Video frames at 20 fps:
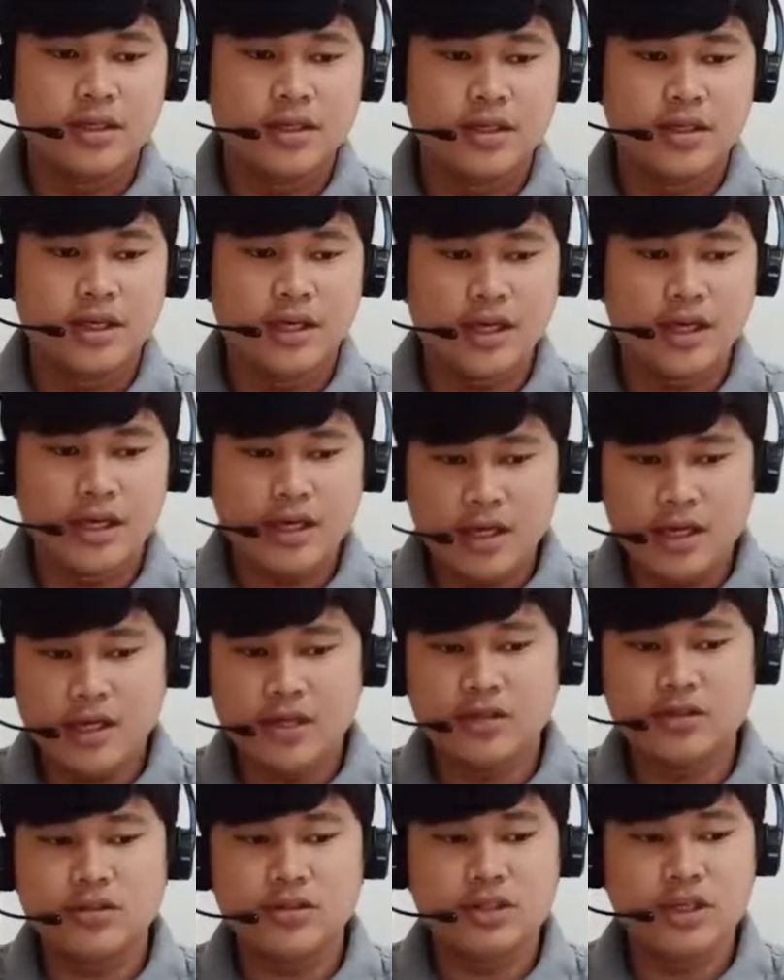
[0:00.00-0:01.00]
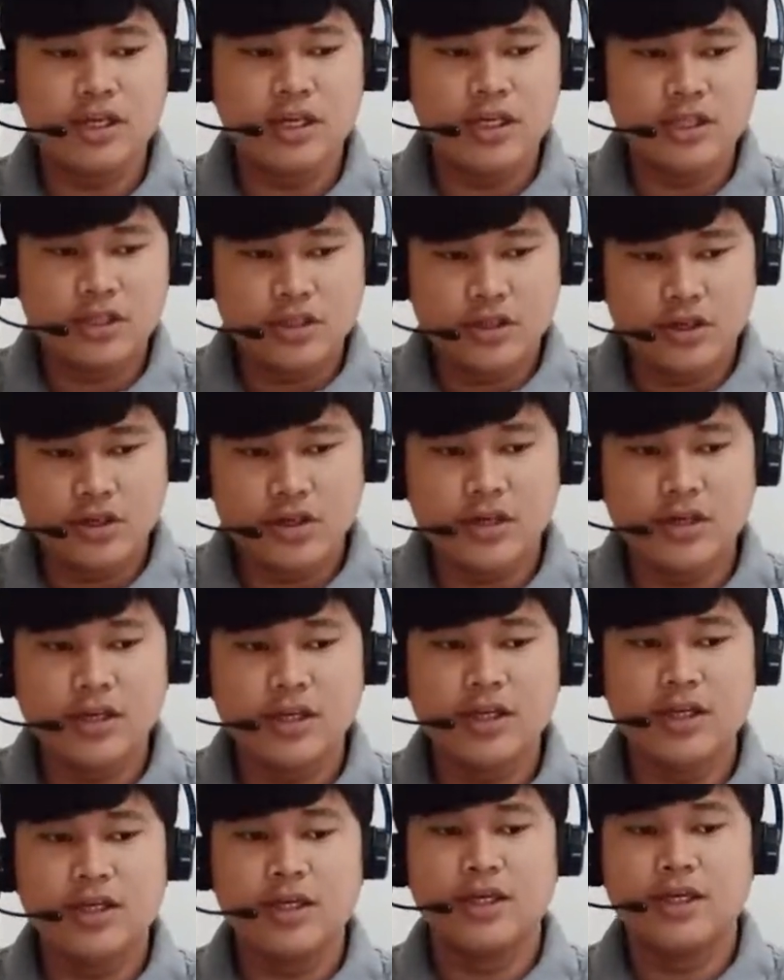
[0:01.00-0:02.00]
He is
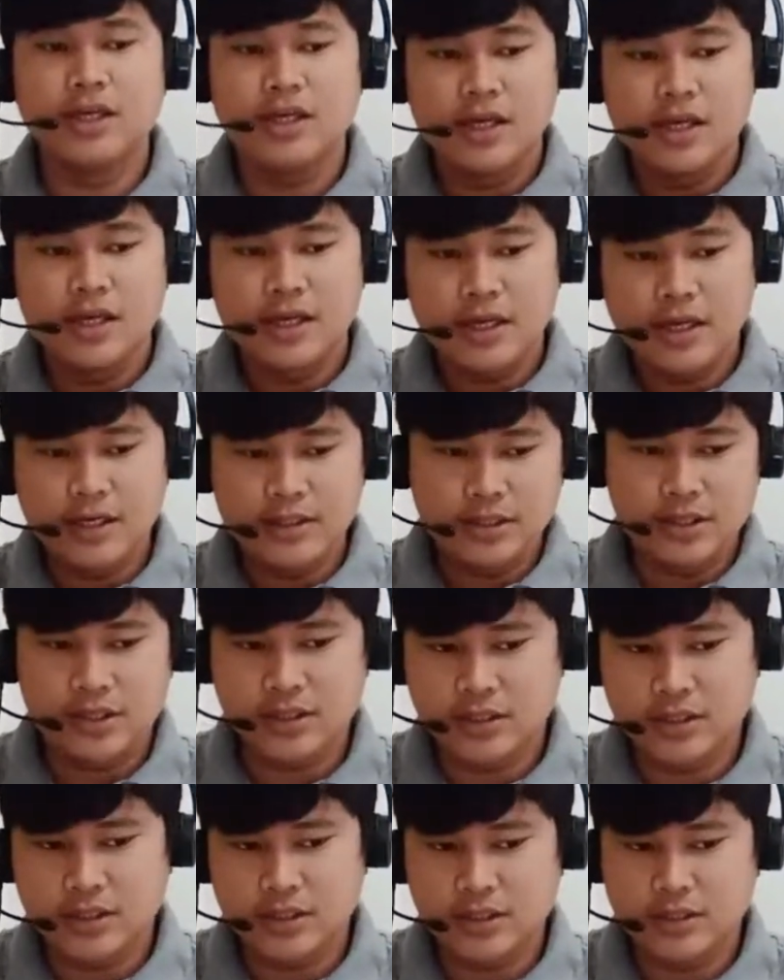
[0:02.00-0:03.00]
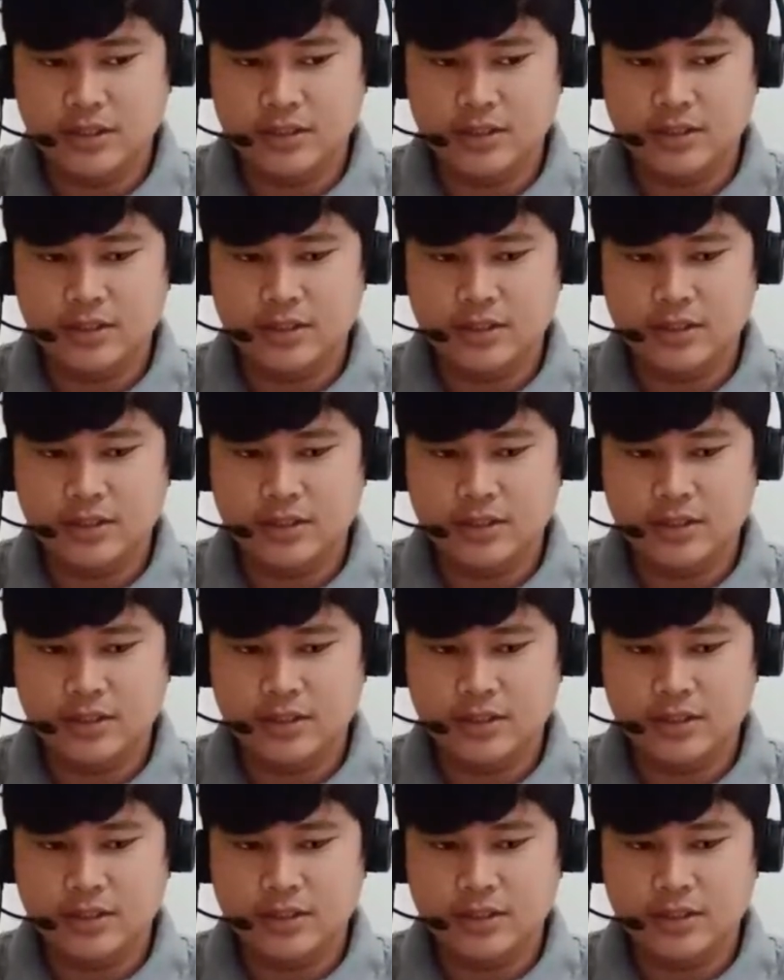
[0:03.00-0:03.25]
eternally existing.